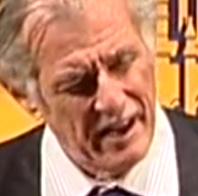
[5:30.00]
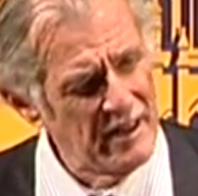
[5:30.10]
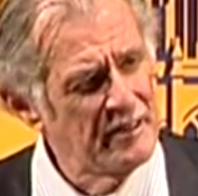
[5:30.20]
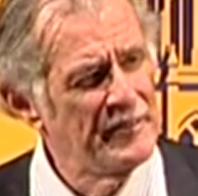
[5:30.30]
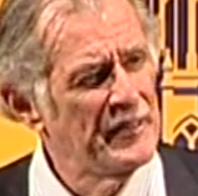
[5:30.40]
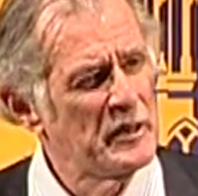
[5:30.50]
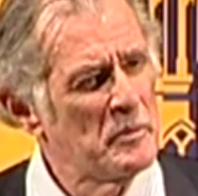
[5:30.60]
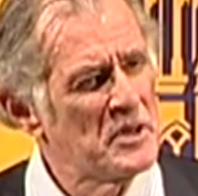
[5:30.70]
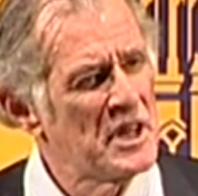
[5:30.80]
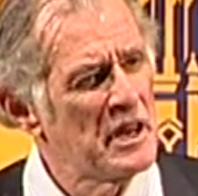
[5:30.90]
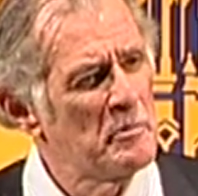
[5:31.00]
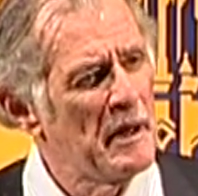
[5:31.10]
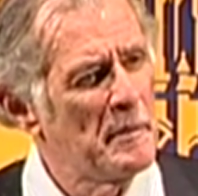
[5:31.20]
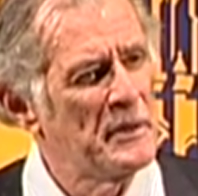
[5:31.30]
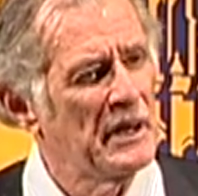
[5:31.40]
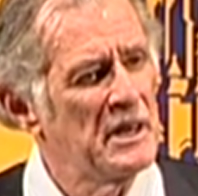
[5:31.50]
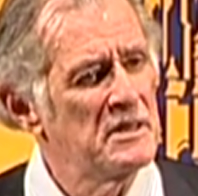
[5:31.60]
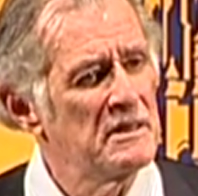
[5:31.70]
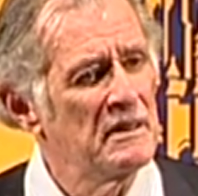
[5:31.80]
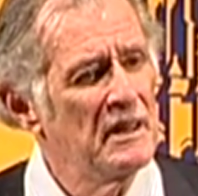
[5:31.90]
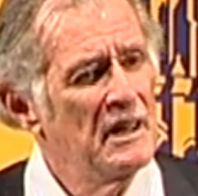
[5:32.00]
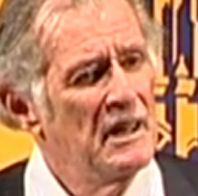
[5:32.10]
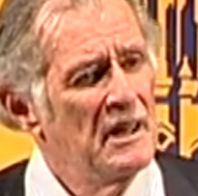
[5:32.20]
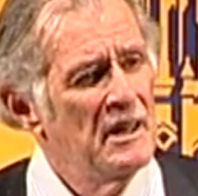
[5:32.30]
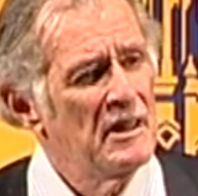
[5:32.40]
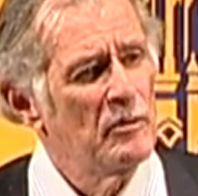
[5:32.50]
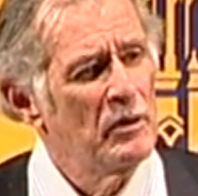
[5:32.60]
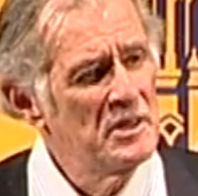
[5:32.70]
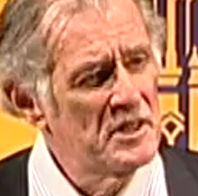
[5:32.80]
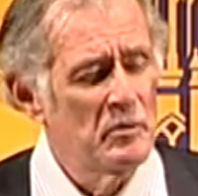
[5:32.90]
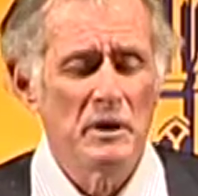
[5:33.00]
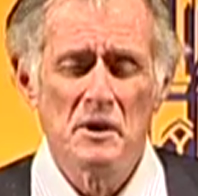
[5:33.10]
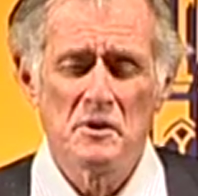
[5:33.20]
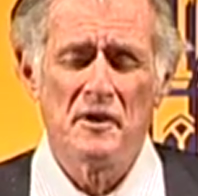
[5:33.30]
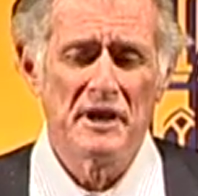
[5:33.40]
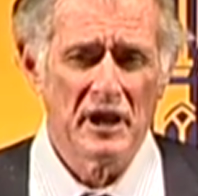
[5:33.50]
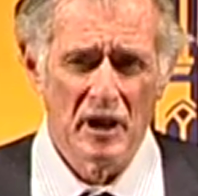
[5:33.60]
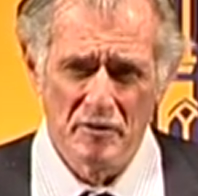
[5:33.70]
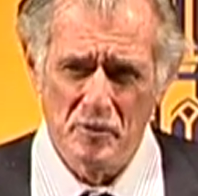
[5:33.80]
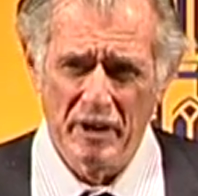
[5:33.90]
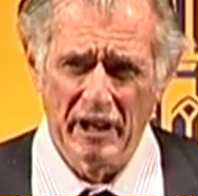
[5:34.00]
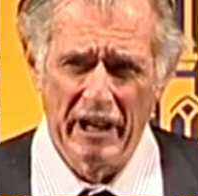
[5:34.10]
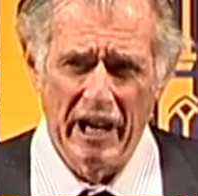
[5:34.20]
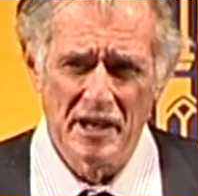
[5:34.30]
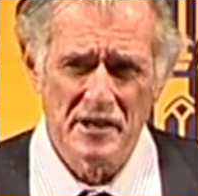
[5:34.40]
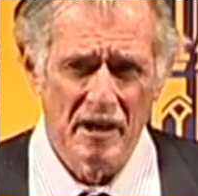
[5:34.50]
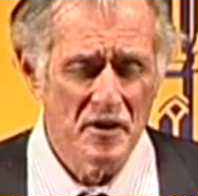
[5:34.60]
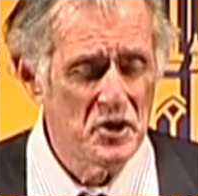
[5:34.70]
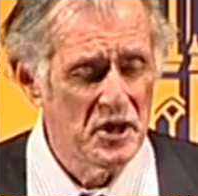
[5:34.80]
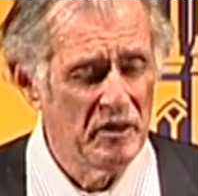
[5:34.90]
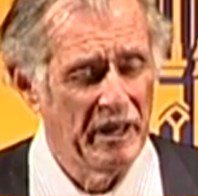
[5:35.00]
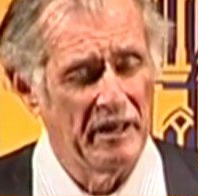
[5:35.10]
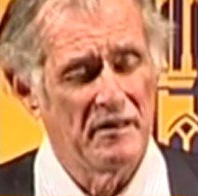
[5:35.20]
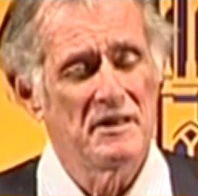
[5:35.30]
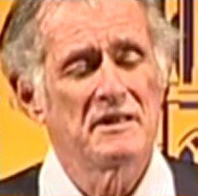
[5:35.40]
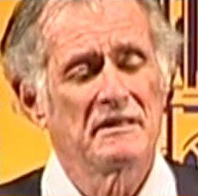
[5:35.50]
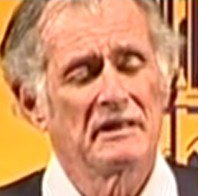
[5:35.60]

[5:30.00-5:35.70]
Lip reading: that other 50% of the population, the ones that we used to think of strictly as our cheerleaders,